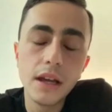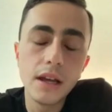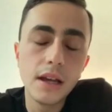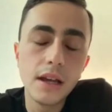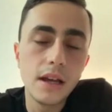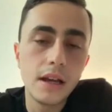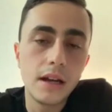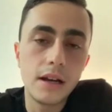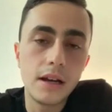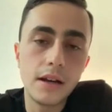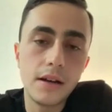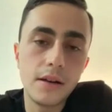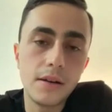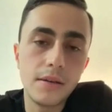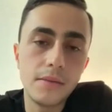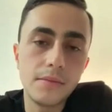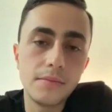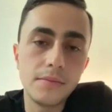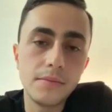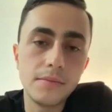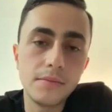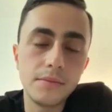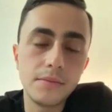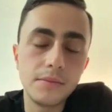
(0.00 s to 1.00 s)

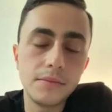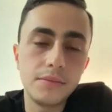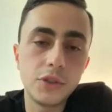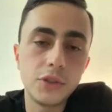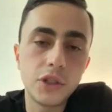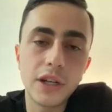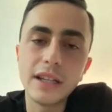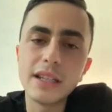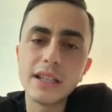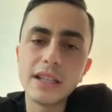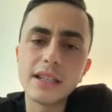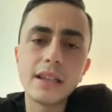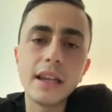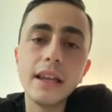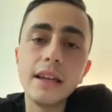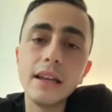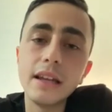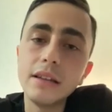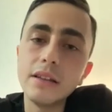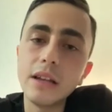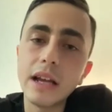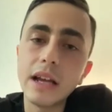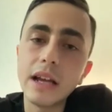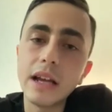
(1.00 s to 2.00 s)
Try to stay
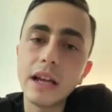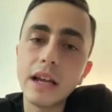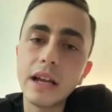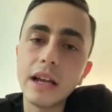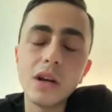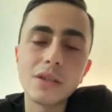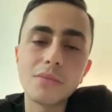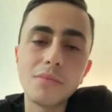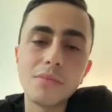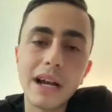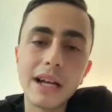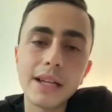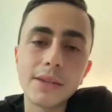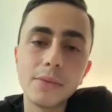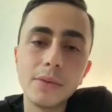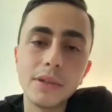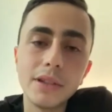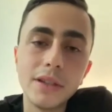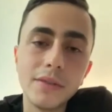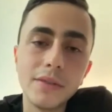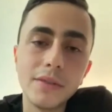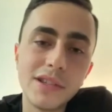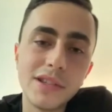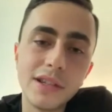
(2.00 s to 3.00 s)
as long as possible at
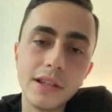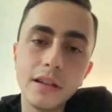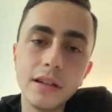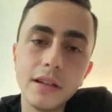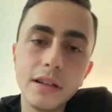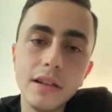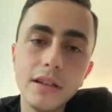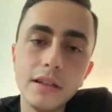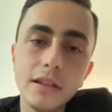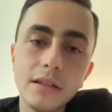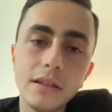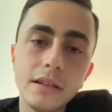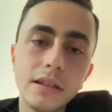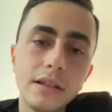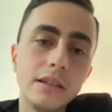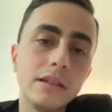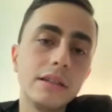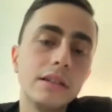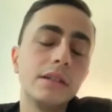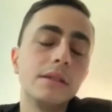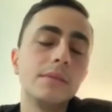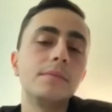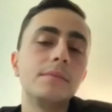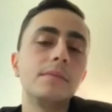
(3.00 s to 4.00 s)
the facility.
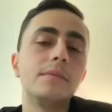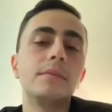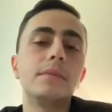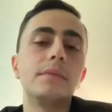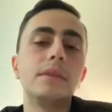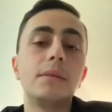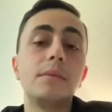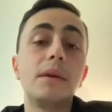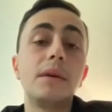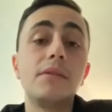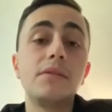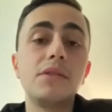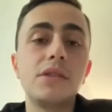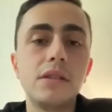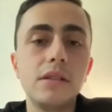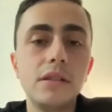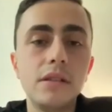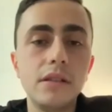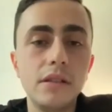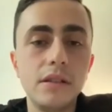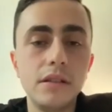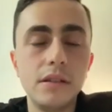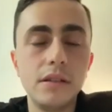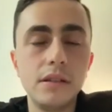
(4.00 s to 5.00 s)
I'm
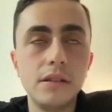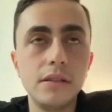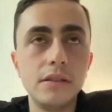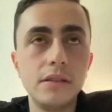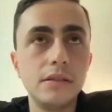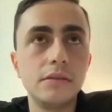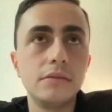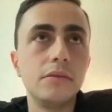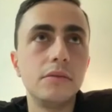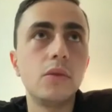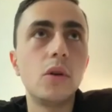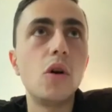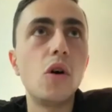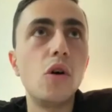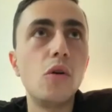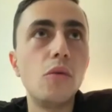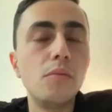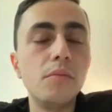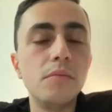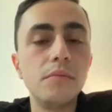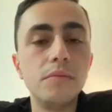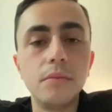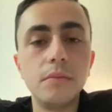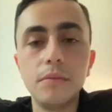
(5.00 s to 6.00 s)
obviously
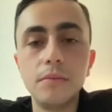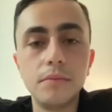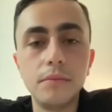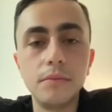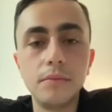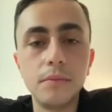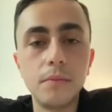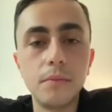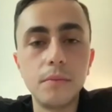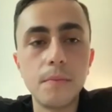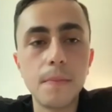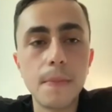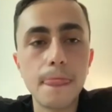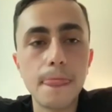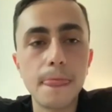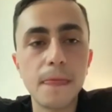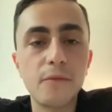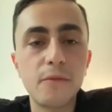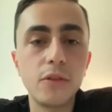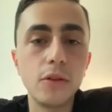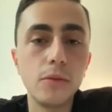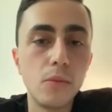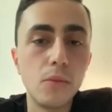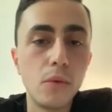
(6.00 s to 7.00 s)
home
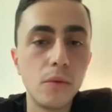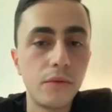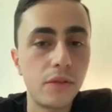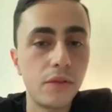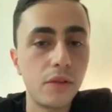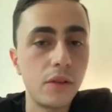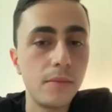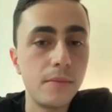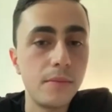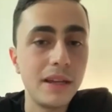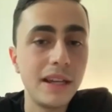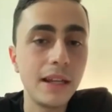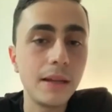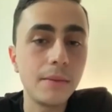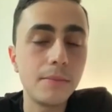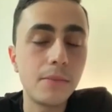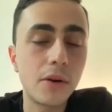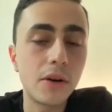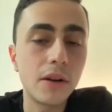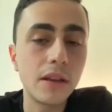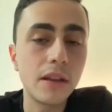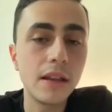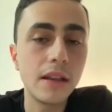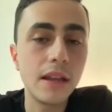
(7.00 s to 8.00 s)
for the beginning
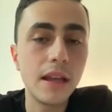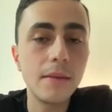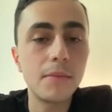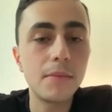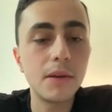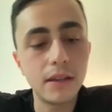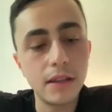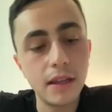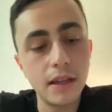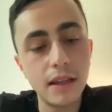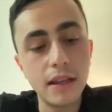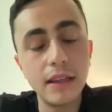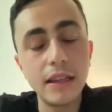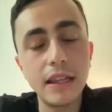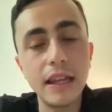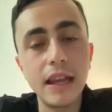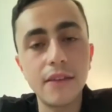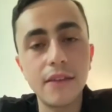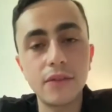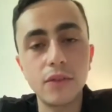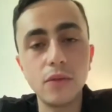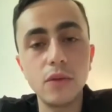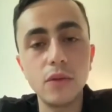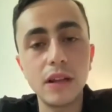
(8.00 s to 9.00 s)
part of the day, but then in the
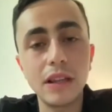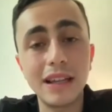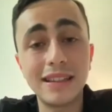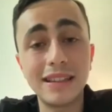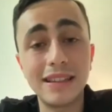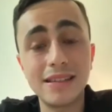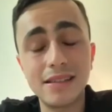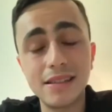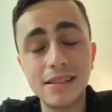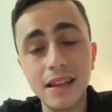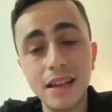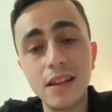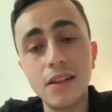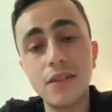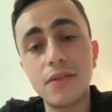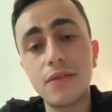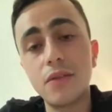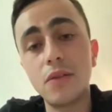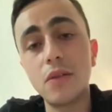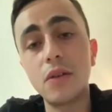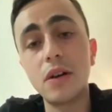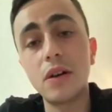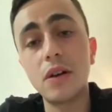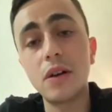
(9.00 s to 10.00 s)
afternoon, I like to stay there
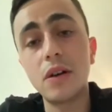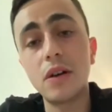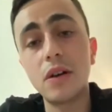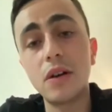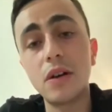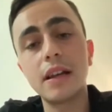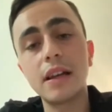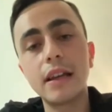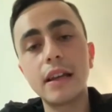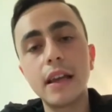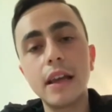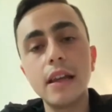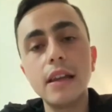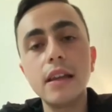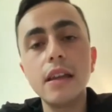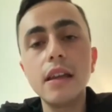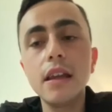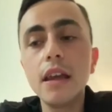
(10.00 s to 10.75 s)
for as long as I can.